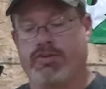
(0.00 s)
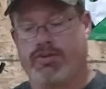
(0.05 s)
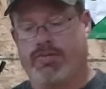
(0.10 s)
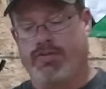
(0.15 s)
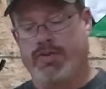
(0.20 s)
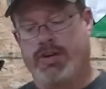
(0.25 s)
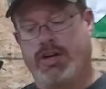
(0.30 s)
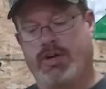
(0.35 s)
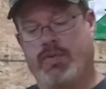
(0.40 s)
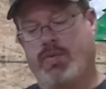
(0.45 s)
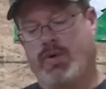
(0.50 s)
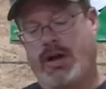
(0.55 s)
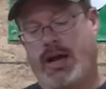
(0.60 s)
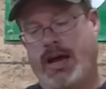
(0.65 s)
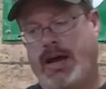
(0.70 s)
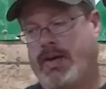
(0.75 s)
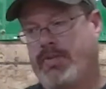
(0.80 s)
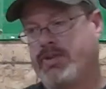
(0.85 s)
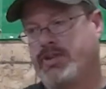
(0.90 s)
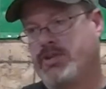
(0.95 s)
So if you didn't want to
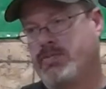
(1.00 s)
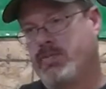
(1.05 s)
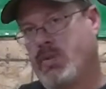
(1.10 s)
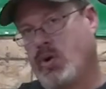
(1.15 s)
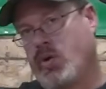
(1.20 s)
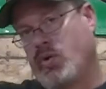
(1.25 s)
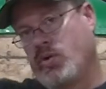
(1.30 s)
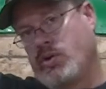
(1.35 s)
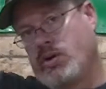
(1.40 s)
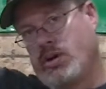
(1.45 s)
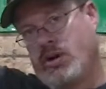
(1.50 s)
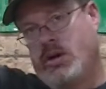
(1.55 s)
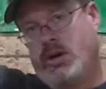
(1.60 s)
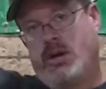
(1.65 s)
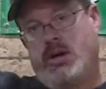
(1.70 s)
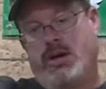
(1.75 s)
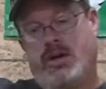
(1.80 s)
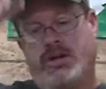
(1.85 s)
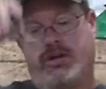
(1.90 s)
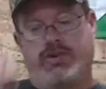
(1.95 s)
have smoke
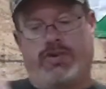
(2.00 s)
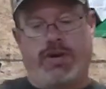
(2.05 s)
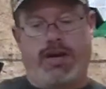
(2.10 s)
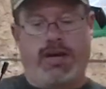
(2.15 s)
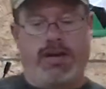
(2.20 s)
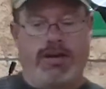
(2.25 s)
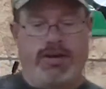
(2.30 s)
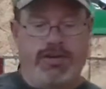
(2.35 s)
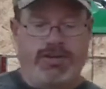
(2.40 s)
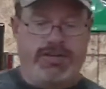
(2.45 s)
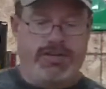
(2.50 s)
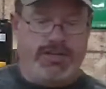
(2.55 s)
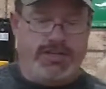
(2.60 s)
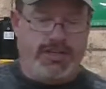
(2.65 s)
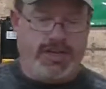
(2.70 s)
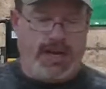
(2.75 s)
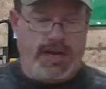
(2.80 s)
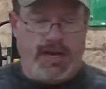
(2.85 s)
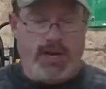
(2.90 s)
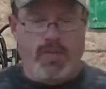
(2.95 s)
trails,
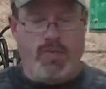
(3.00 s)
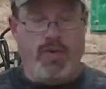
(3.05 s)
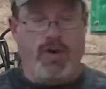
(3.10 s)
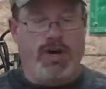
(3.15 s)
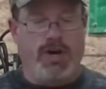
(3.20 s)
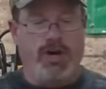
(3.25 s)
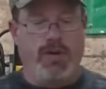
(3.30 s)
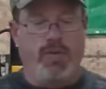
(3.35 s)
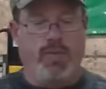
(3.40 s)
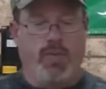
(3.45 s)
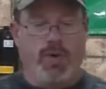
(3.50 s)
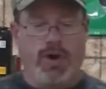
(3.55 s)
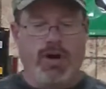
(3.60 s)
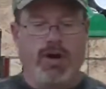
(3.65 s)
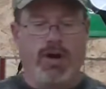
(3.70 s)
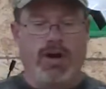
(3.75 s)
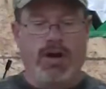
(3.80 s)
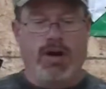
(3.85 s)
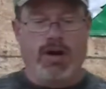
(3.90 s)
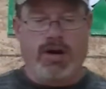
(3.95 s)
say where you
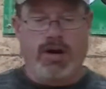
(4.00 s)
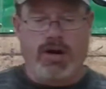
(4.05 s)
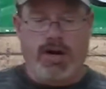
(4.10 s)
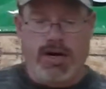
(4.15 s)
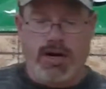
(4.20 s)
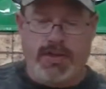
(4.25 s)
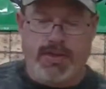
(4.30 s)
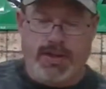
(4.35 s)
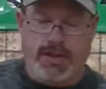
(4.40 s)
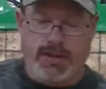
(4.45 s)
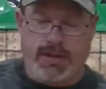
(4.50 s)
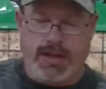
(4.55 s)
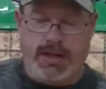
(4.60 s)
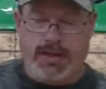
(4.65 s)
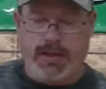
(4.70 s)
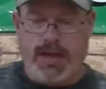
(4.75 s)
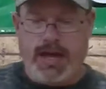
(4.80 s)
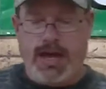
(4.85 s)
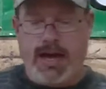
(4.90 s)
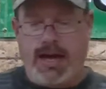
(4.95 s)
were or anything like
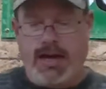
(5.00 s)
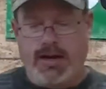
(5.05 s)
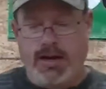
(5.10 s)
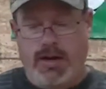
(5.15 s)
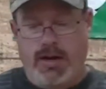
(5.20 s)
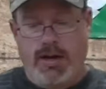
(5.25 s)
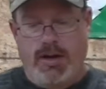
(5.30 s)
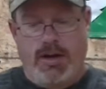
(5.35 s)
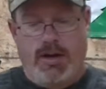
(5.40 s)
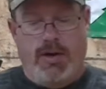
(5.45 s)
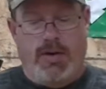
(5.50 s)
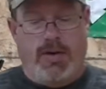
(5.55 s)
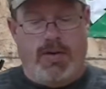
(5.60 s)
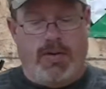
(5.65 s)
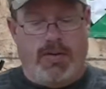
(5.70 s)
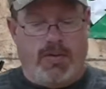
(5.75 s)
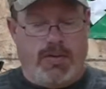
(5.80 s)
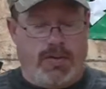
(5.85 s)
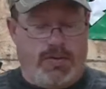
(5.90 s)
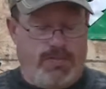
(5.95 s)
that,
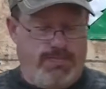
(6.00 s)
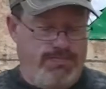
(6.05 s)
or